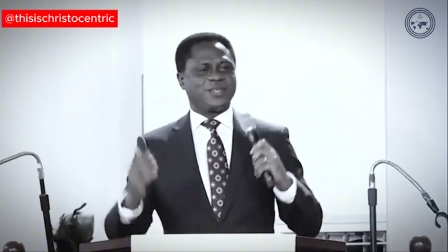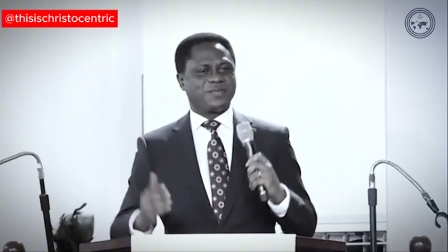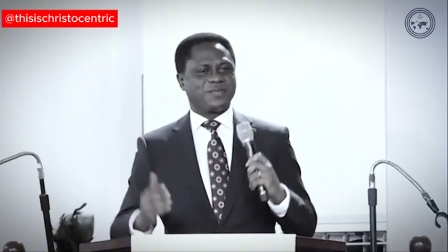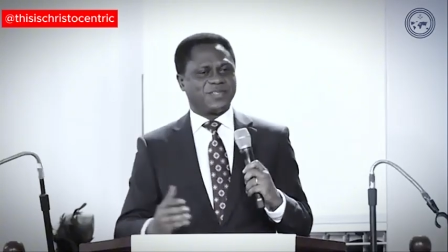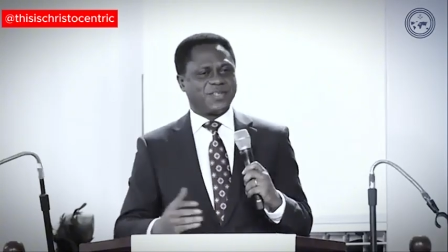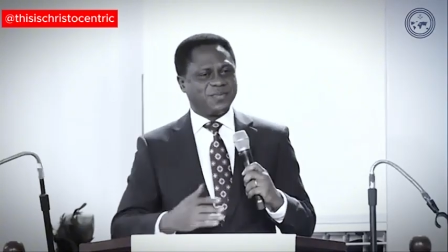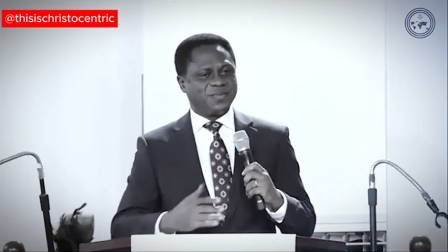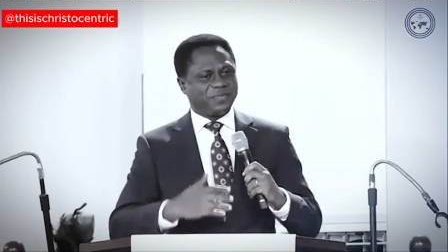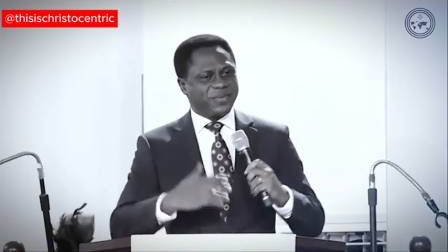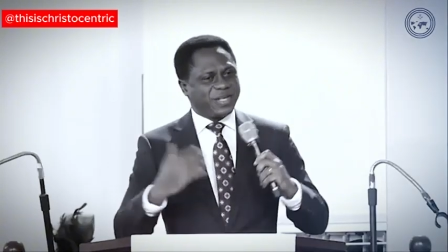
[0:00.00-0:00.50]

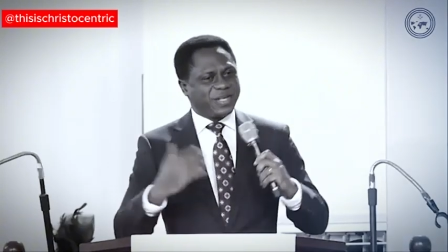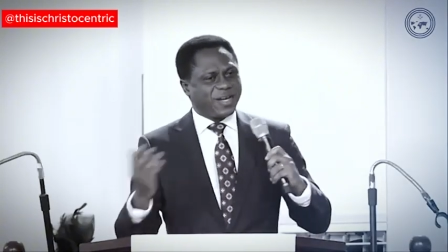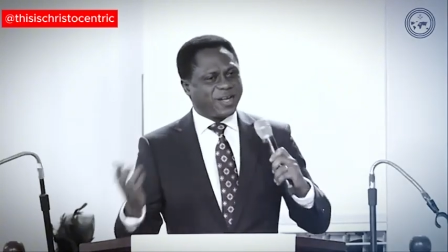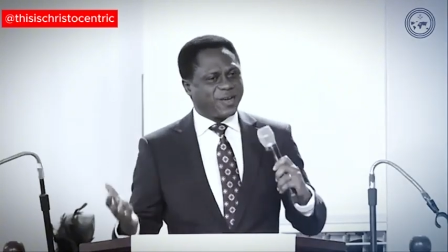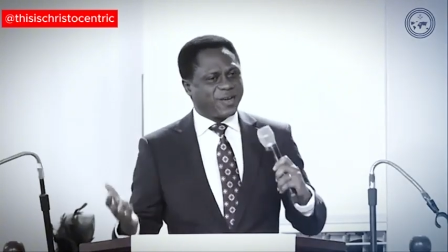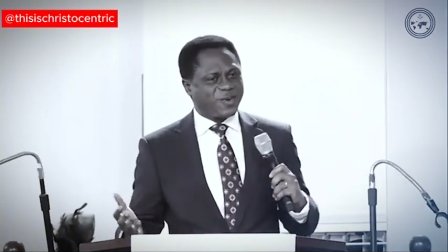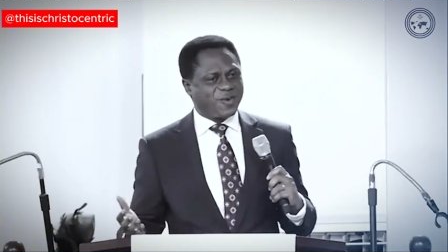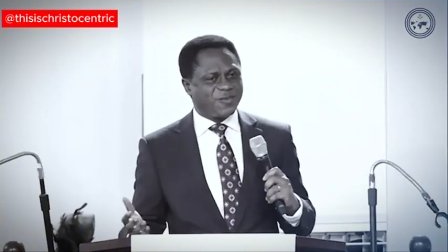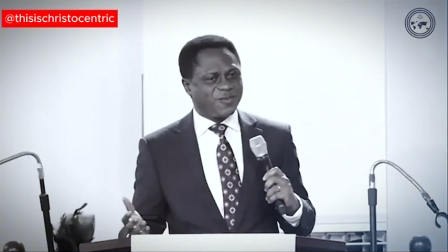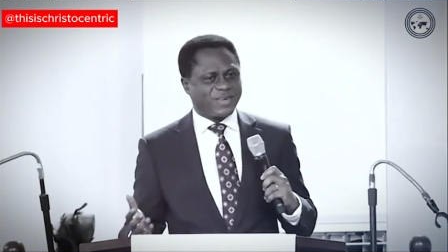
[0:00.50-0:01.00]
something
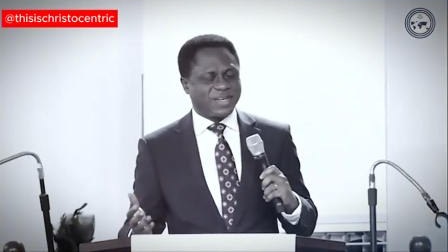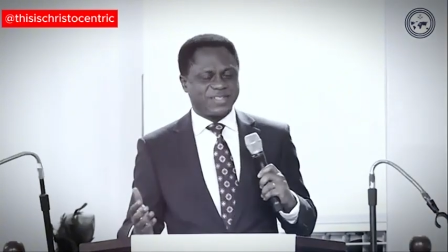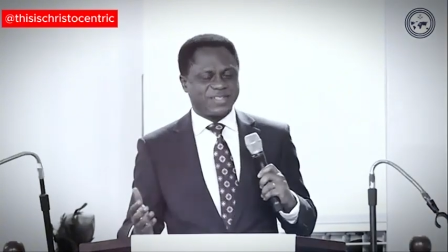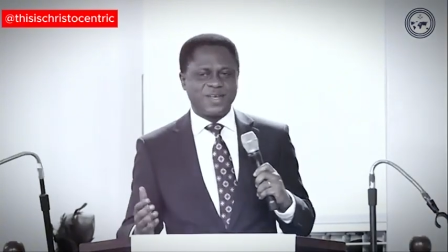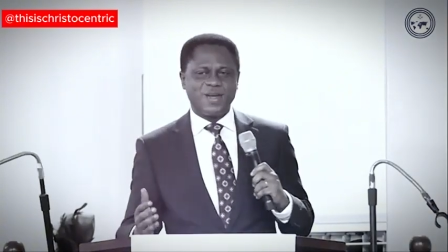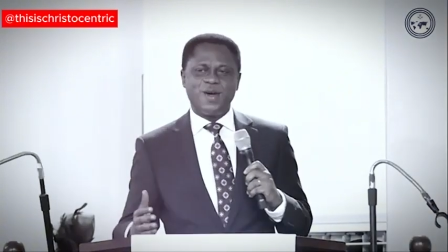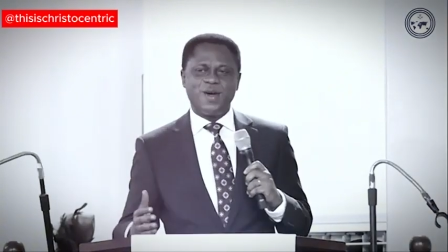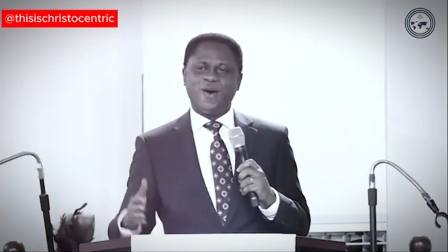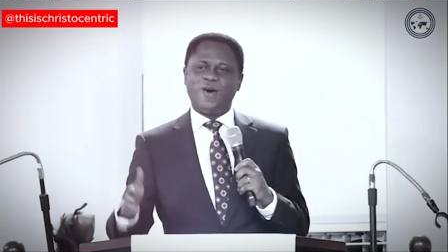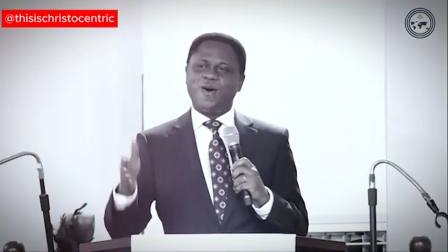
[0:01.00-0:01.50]
billion of us,
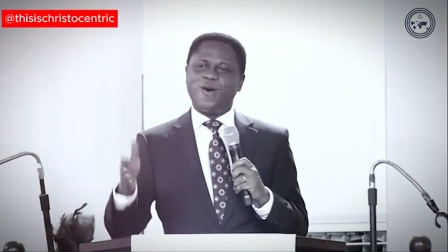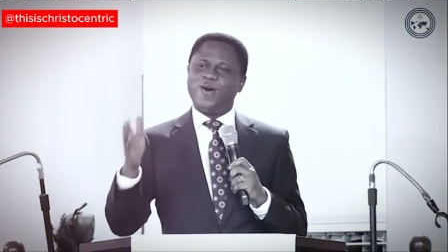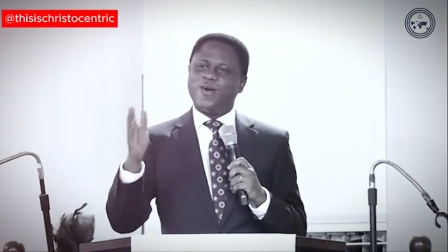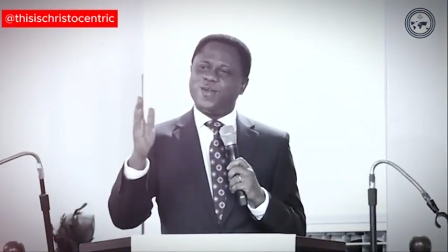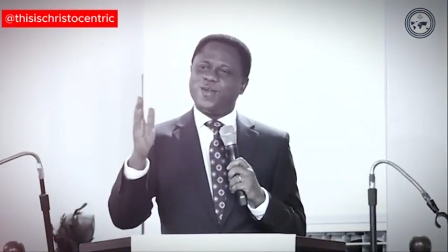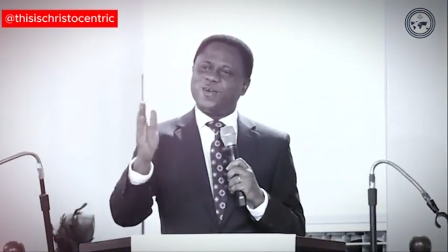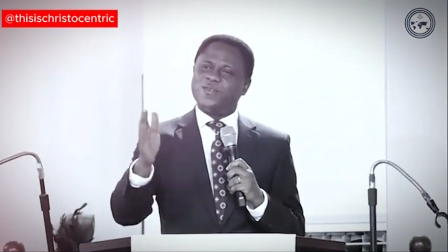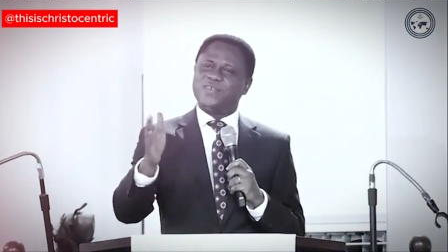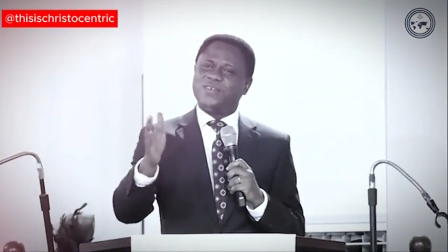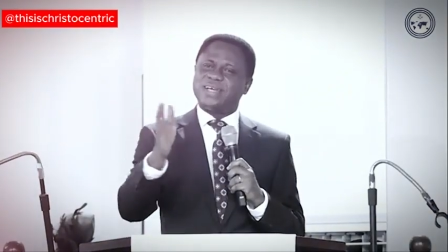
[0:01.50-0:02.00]

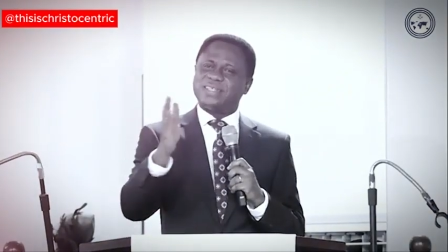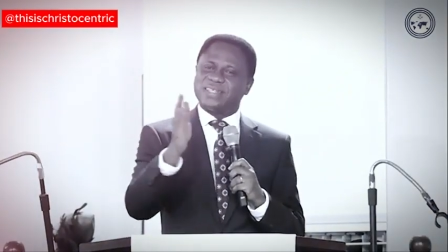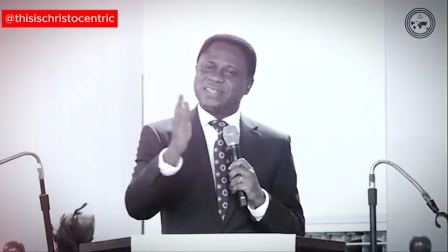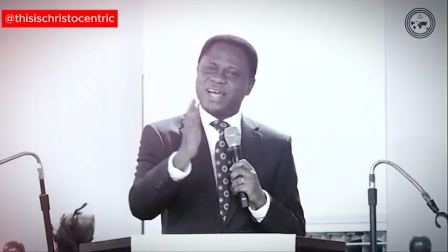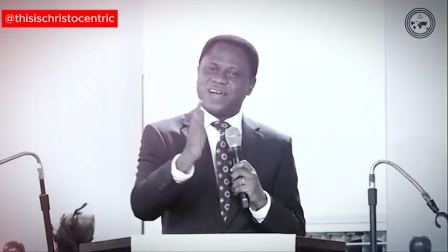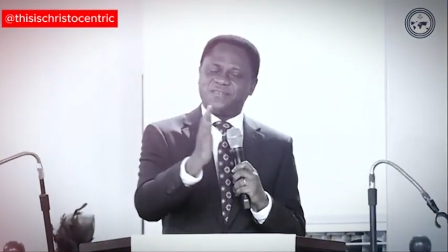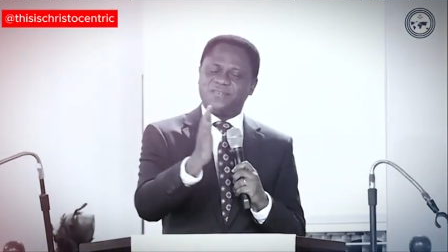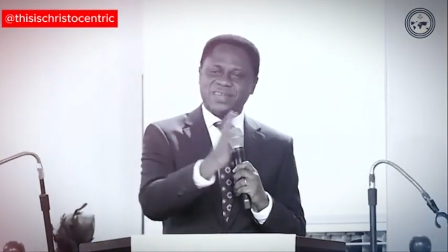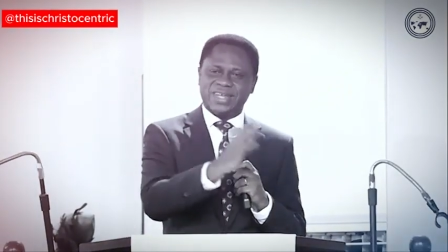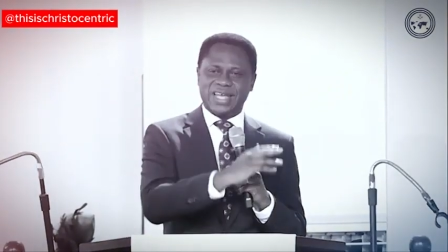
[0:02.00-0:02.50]
all of us
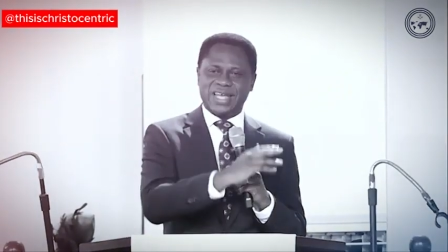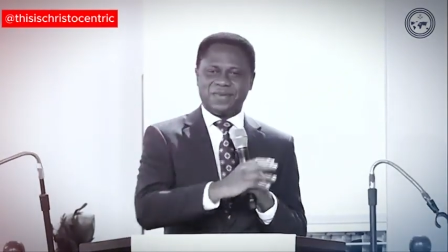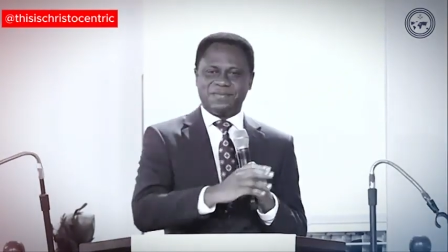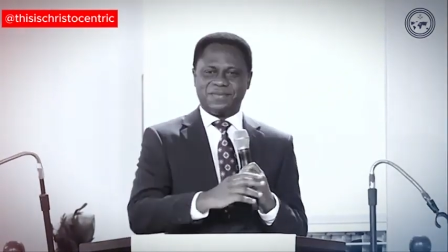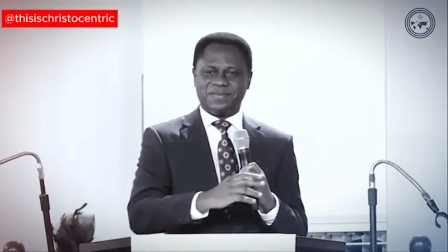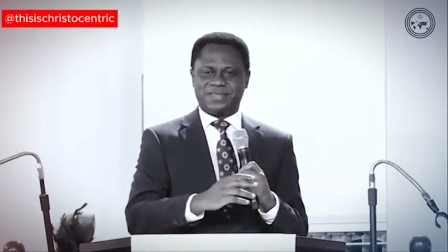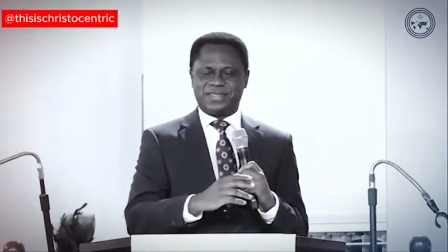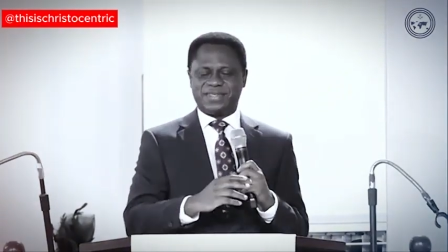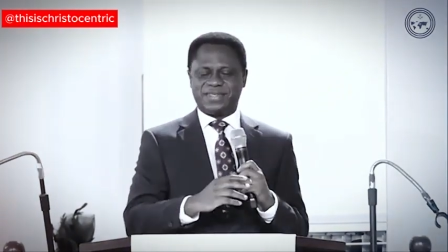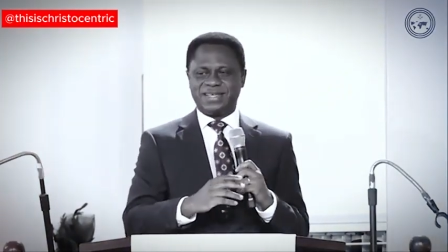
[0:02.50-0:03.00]
have
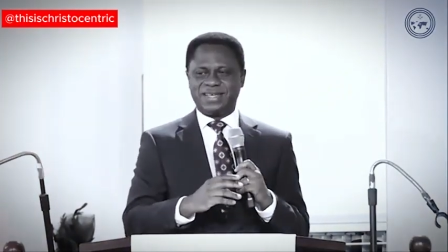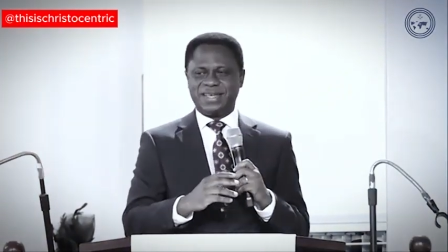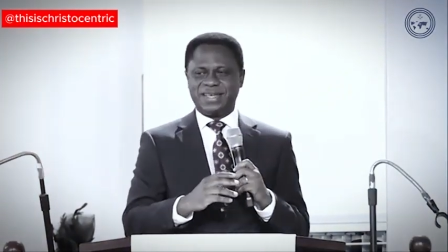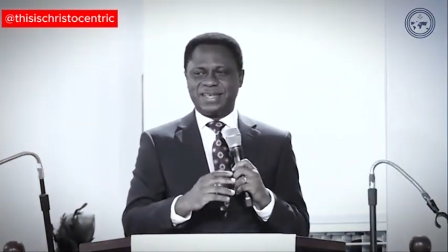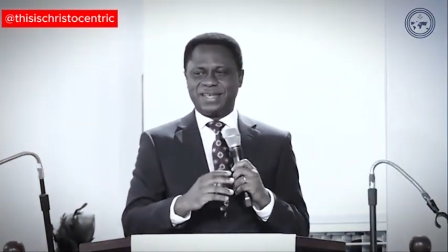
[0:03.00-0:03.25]
names.